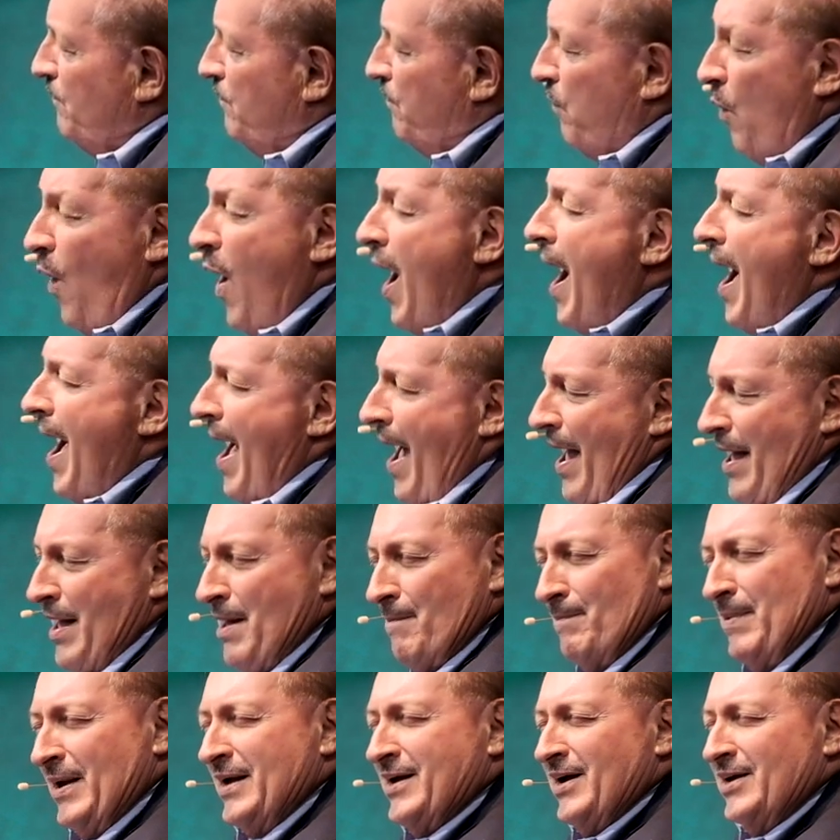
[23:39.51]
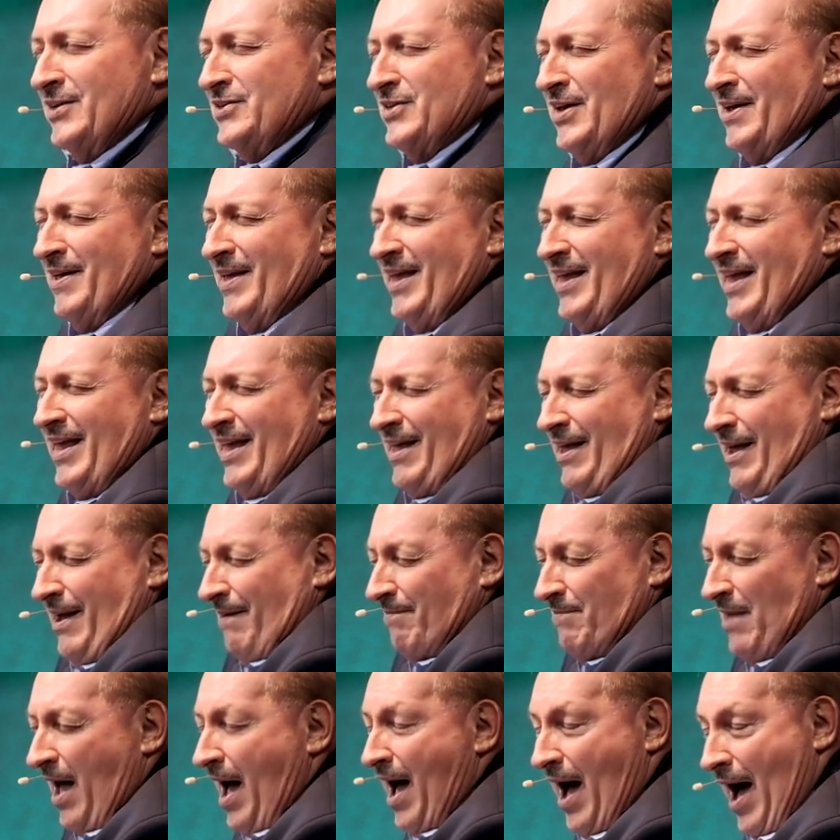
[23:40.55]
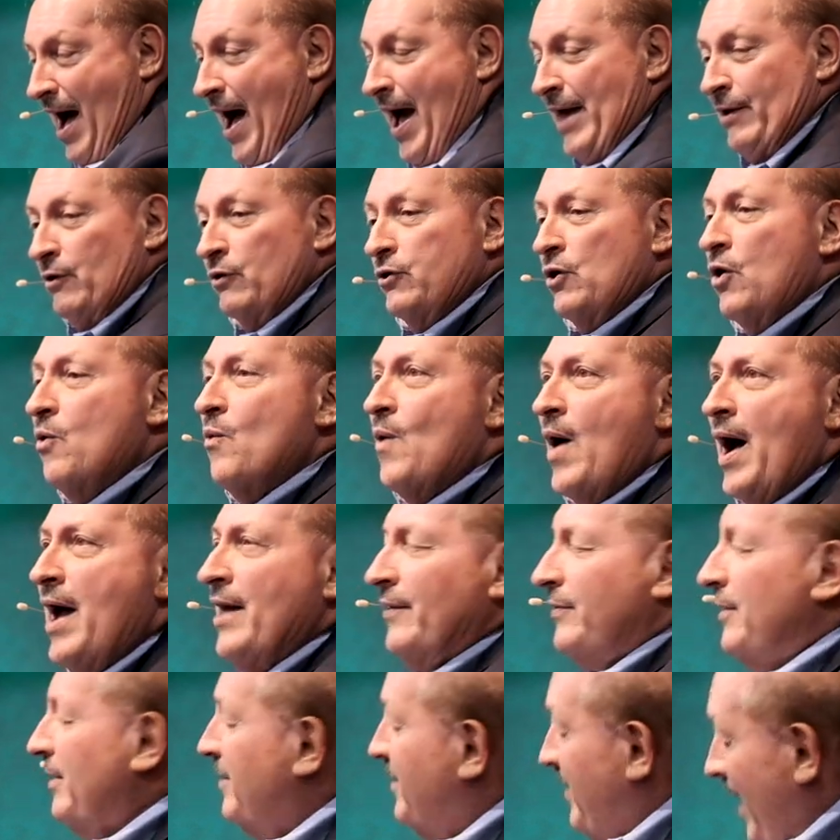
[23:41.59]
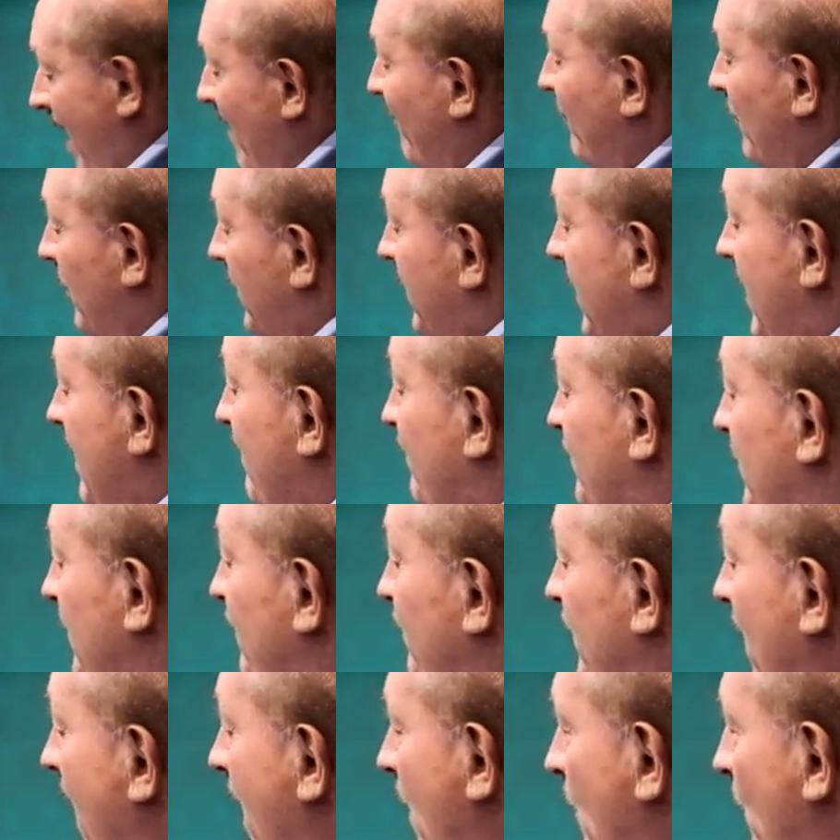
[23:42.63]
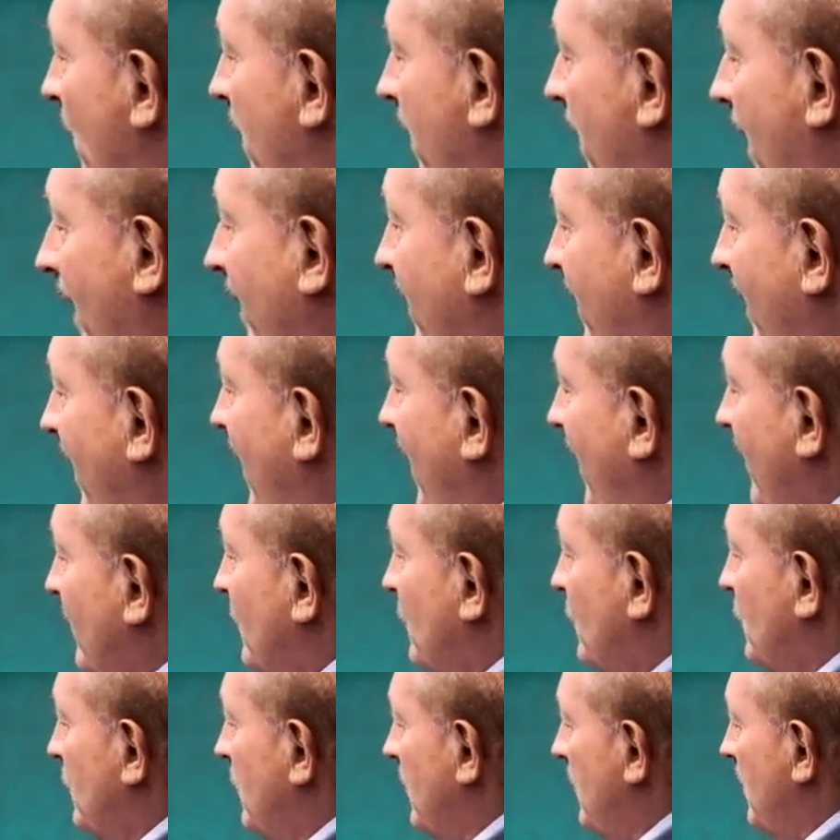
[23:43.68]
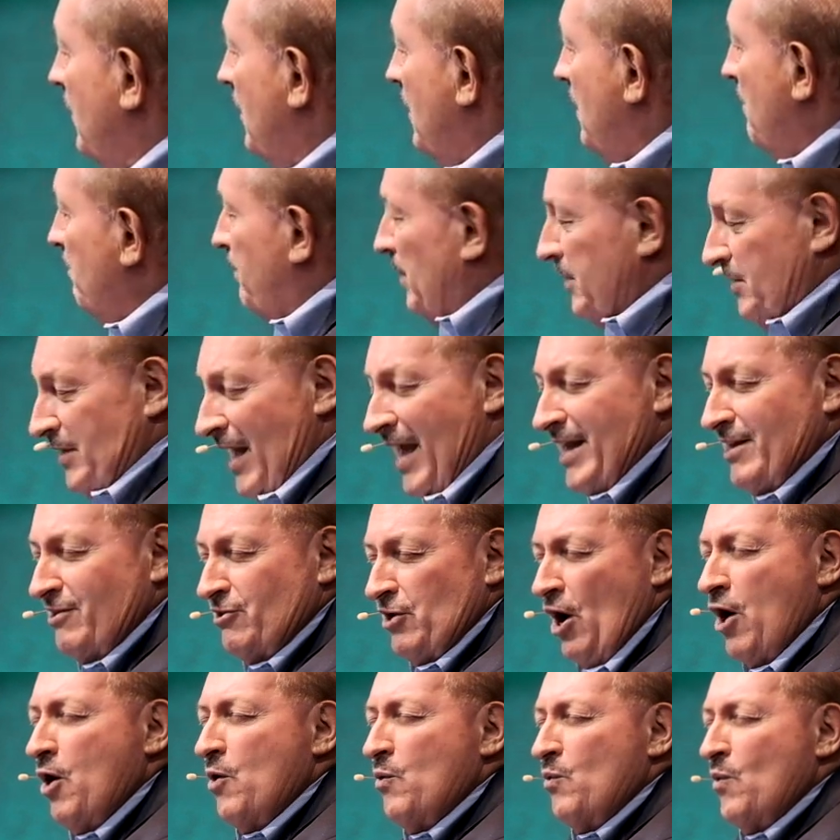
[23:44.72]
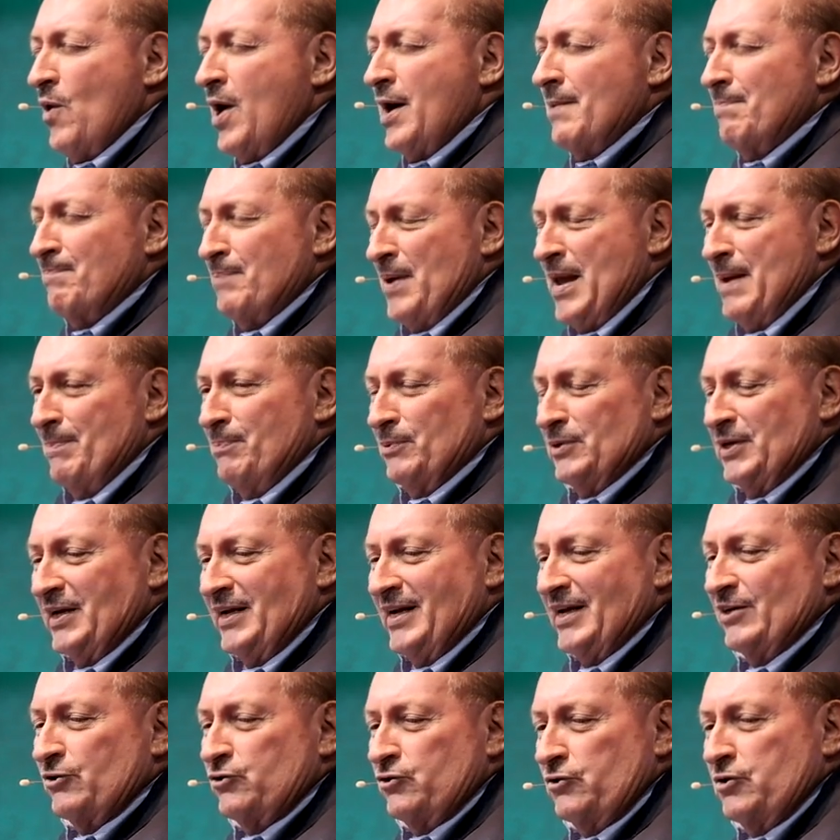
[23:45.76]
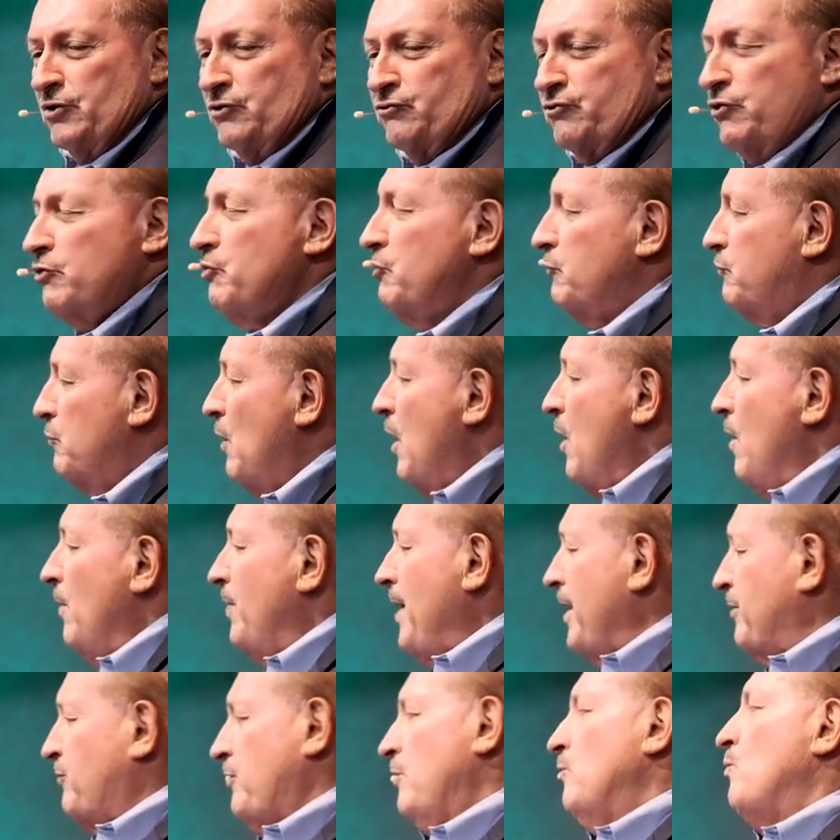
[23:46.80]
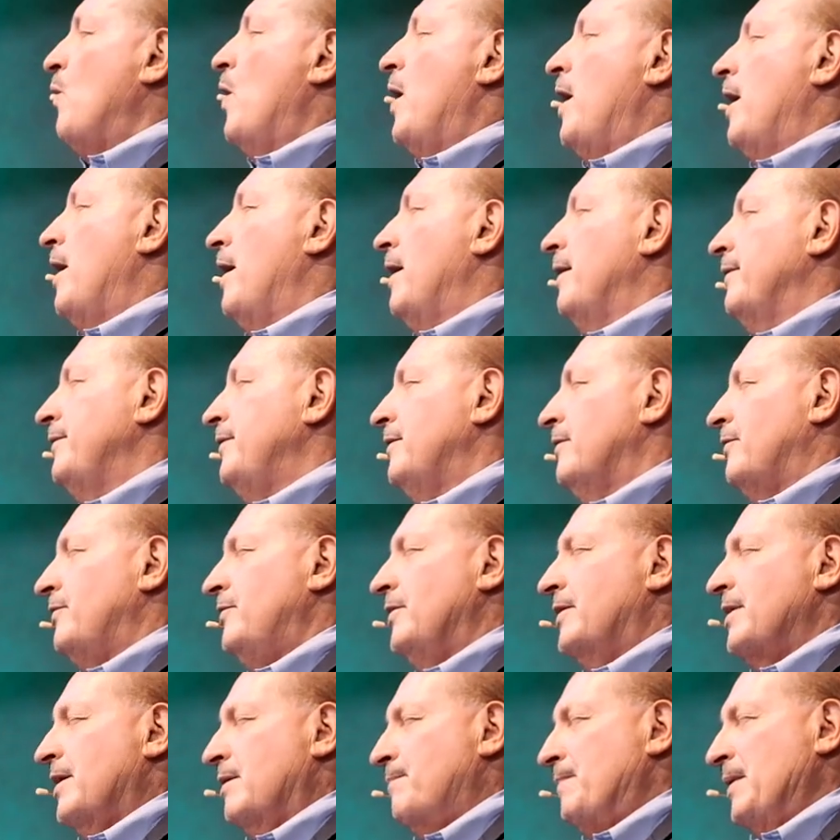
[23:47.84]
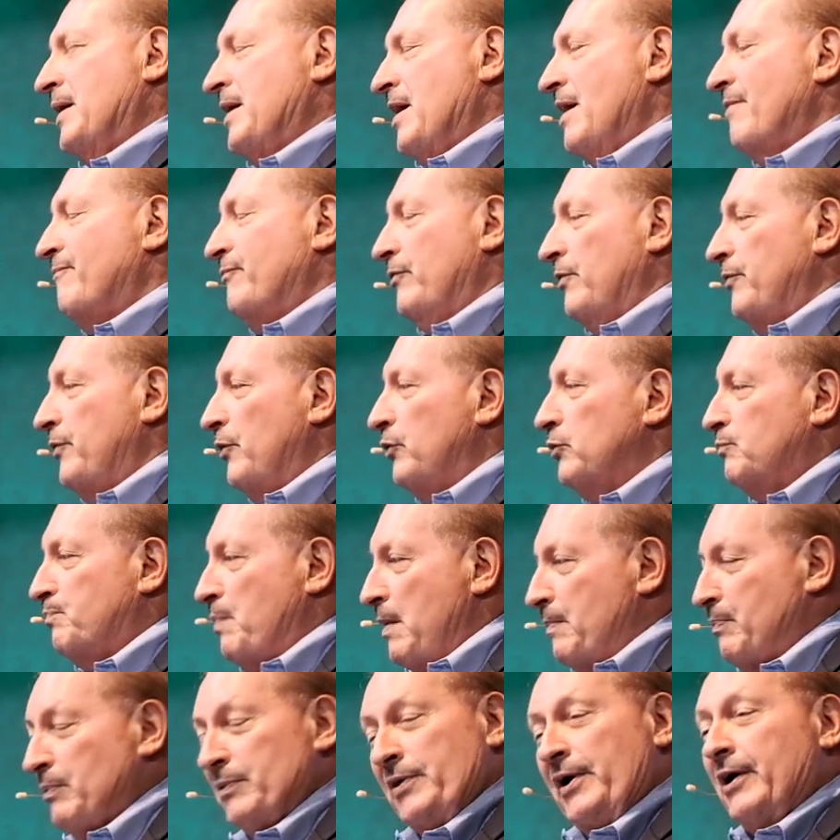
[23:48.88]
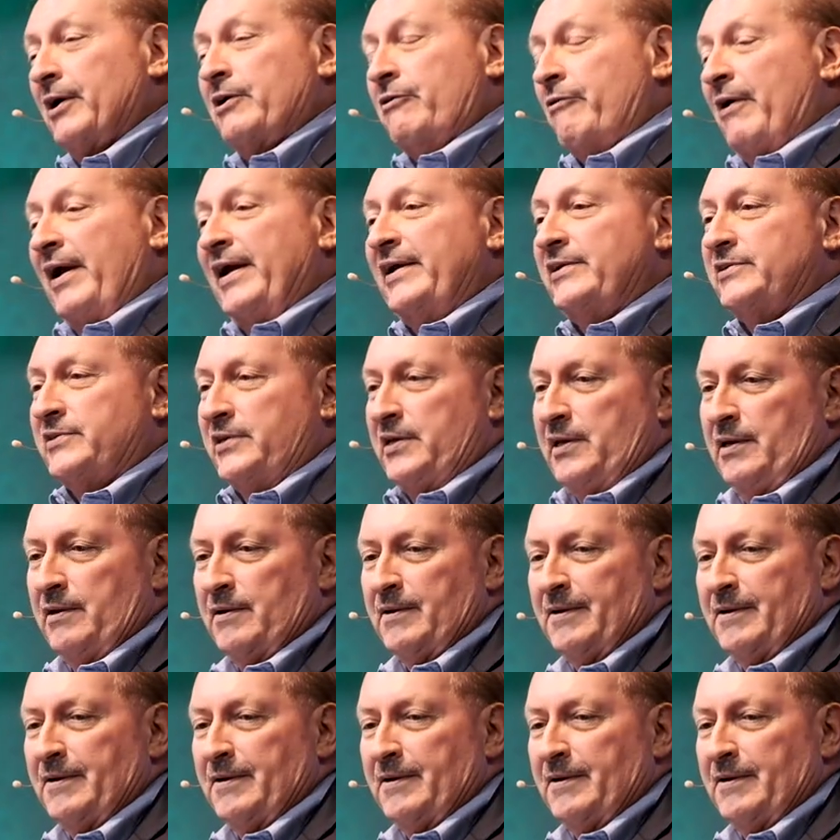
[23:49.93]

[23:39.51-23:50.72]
Why? Because, I don't know why. The devil keeps them that way, I guess. But they don't want people to get to the truth. They said, well, you know, you got to be careful of those people. They're crazy.